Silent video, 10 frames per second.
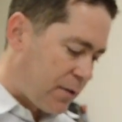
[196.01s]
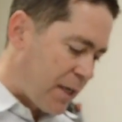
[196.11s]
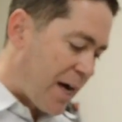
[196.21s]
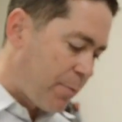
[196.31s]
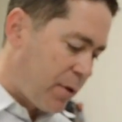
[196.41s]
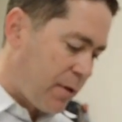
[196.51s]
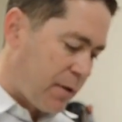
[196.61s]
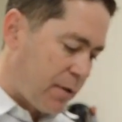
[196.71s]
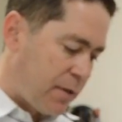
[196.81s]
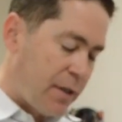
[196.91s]
top,
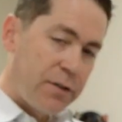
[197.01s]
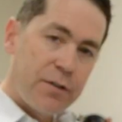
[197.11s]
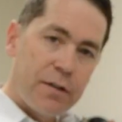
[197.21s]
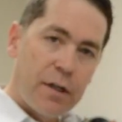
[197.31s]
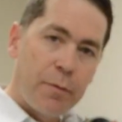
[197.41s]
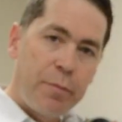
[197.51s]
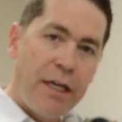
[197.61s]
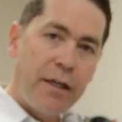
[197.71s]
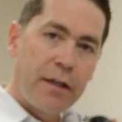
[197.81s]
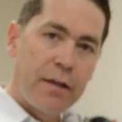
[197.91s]
this
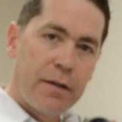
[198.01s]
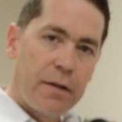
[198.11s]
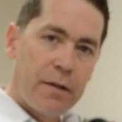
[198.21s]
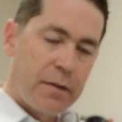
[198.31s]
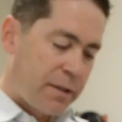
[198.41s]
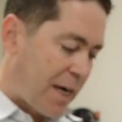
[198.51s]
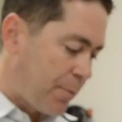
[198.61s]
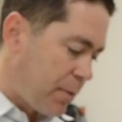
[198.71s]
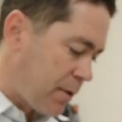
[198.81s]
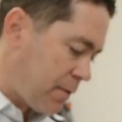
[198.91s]
peak top,